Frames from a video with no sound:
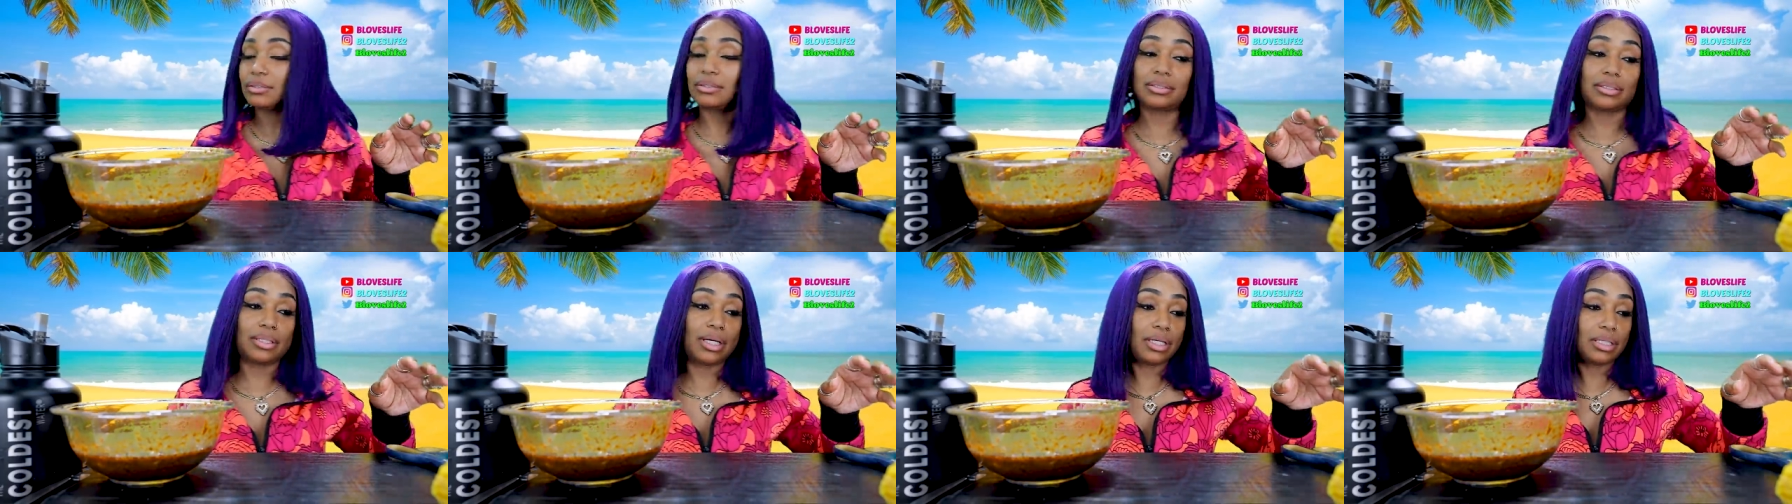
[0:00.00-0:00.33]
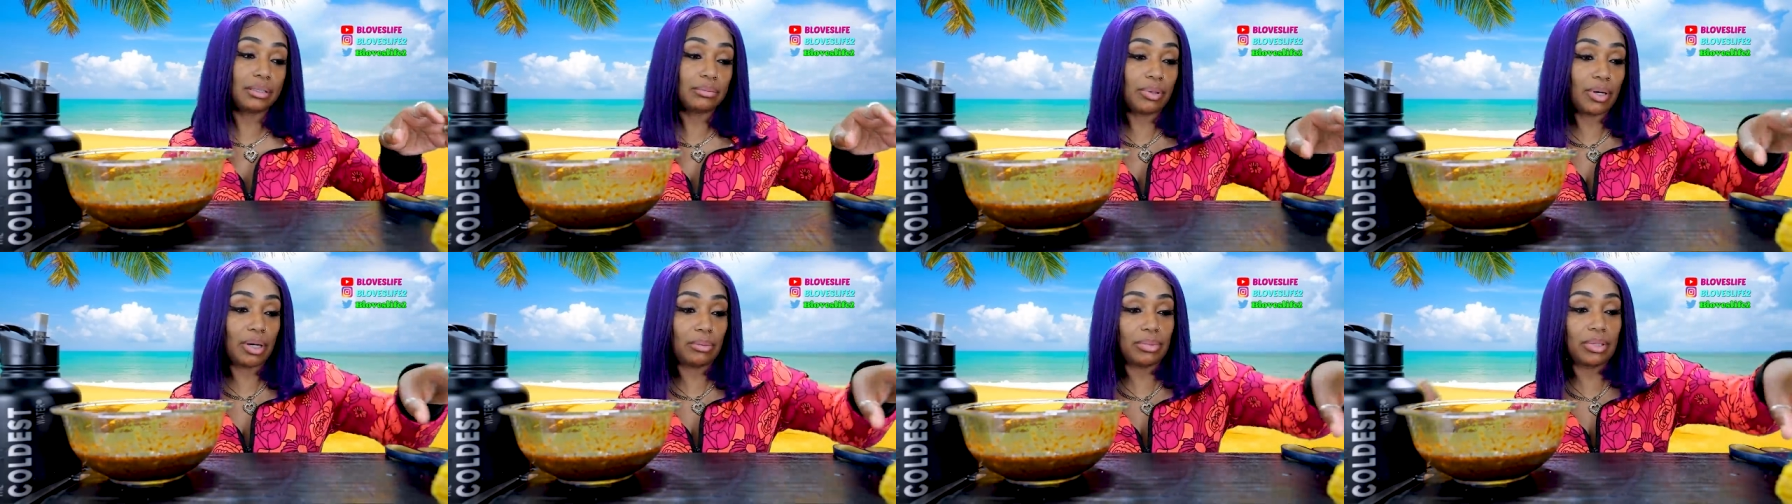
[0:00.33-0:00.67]
Y'all
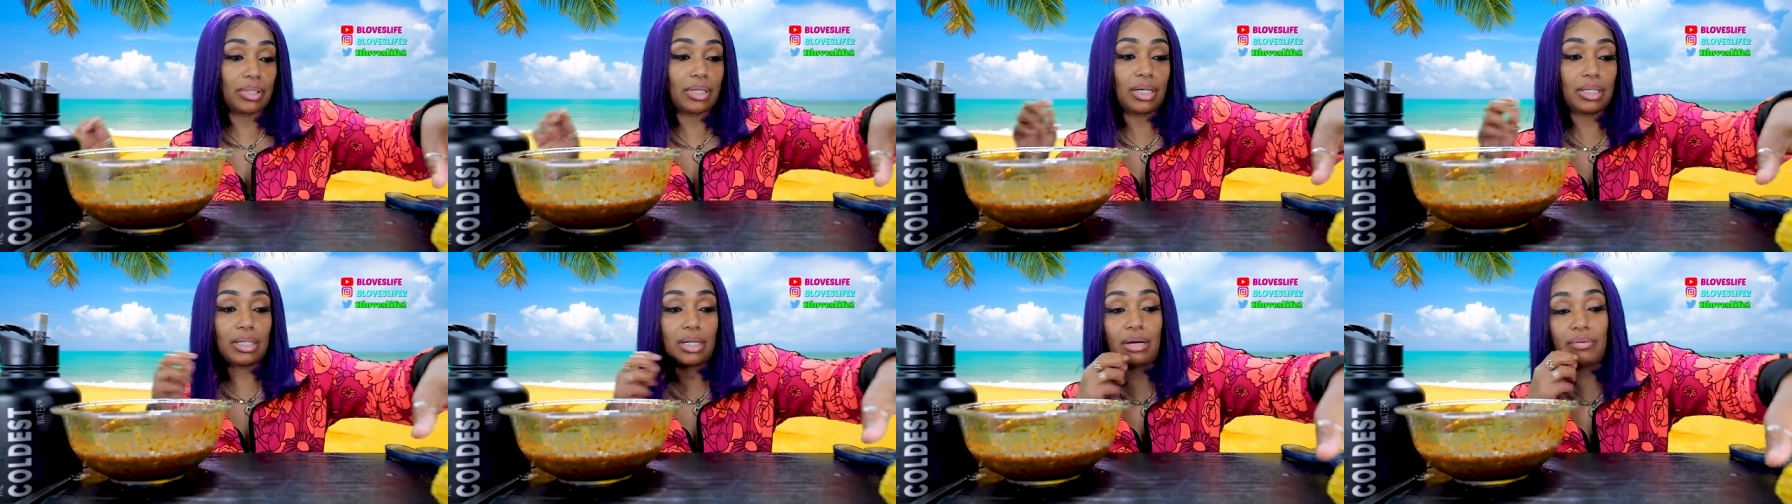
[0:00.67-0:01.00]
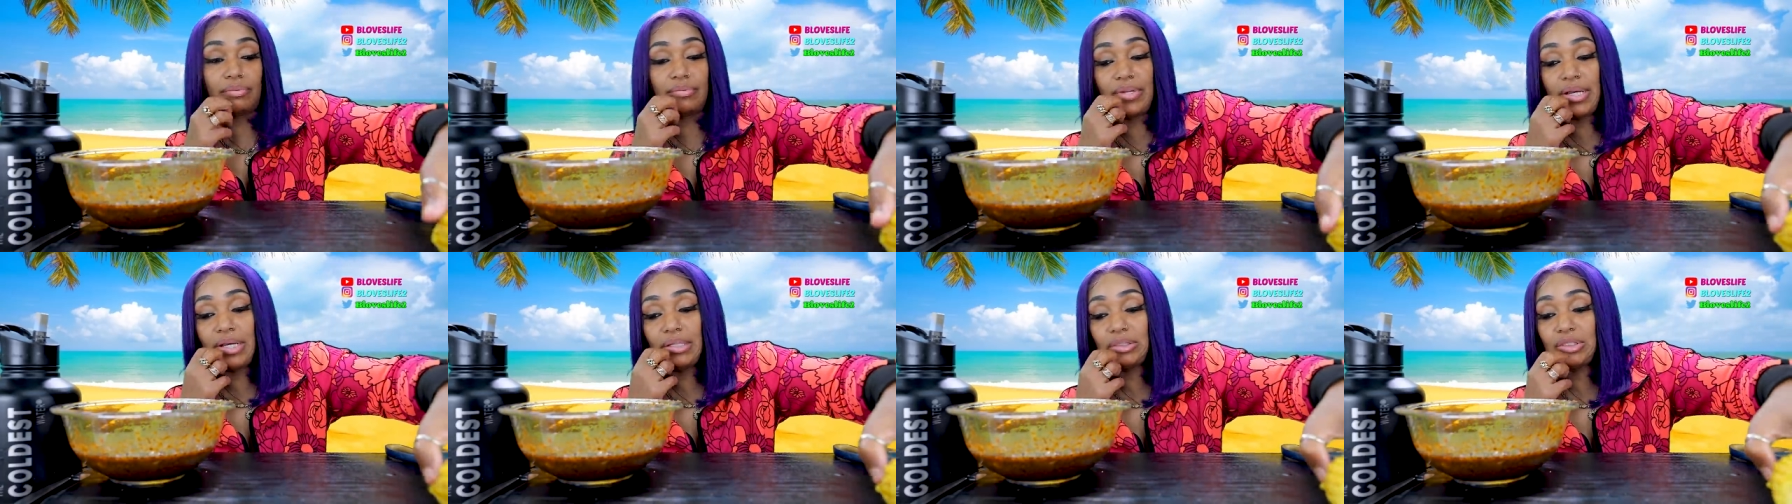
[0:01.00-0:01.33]
done probably cut
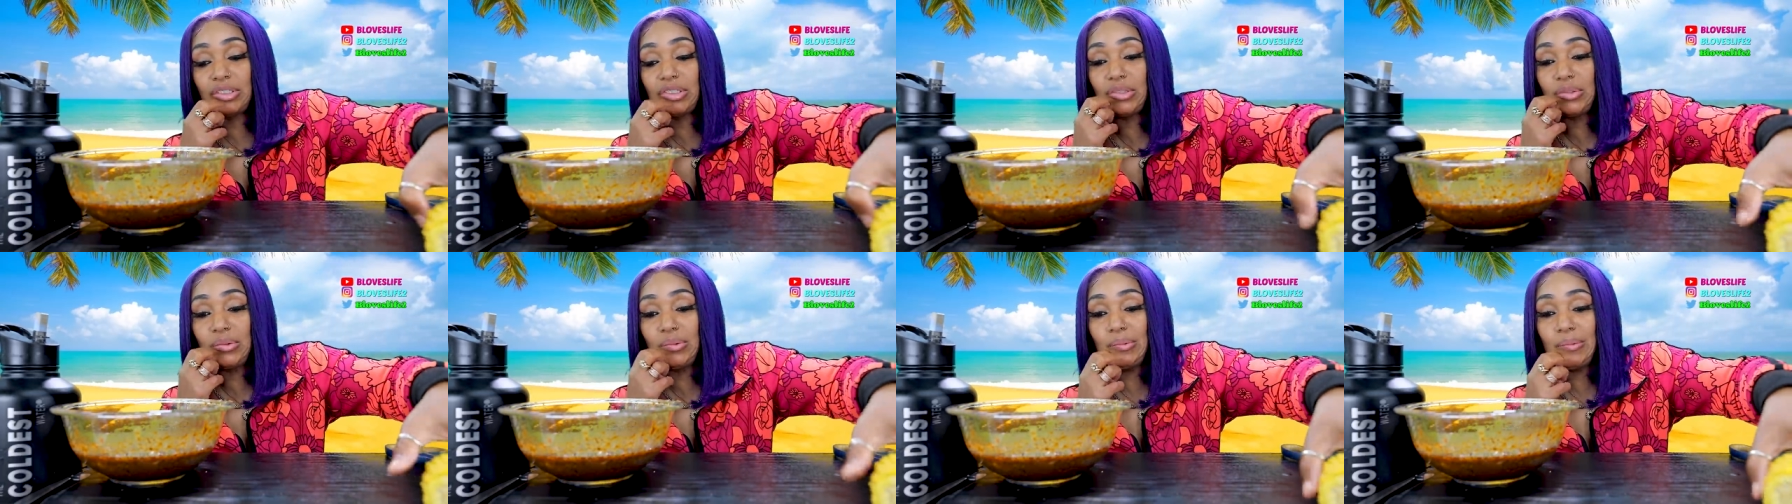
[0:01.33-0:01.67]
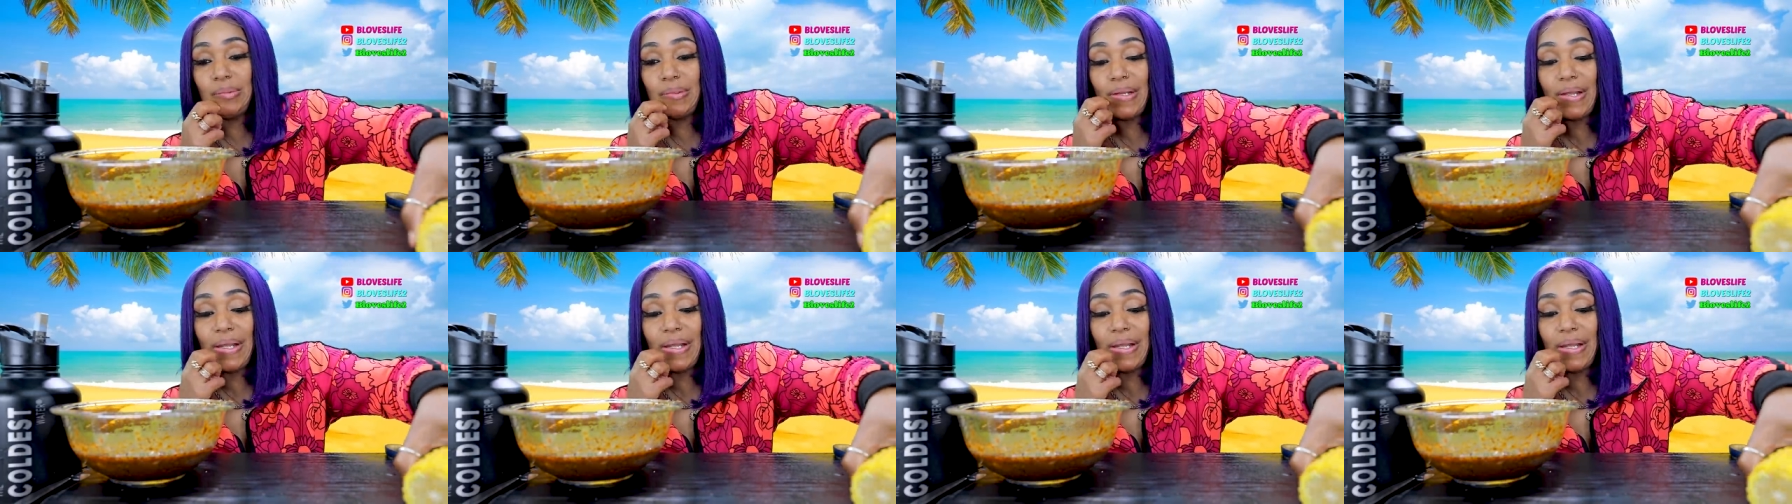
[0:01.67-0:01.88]
off now. Shoot,